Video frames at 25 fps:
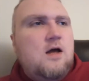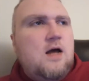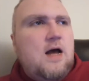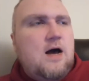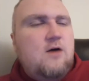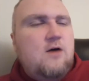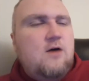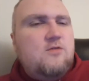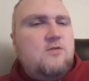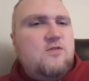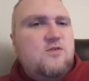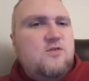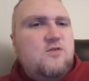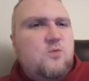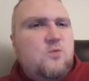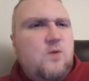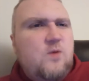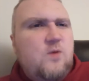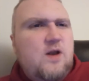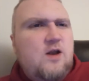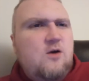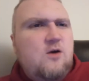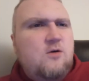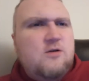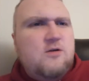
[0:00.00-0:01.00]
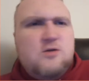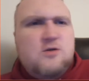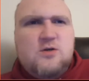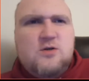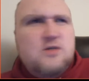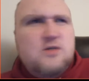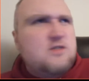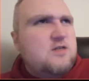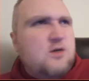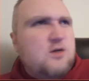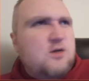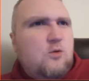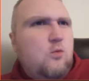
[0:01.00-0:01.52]
out this window, and
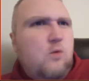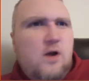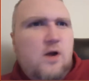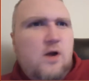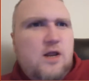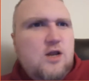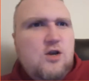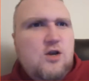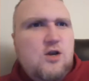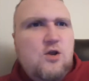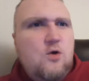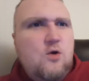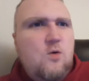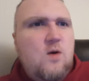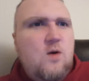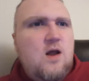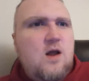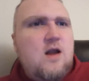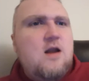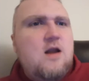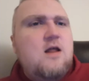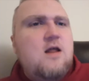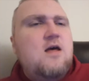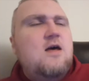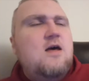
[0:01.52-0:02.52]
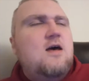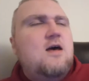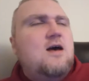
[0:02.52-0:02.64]
Trent's like, What are you doing?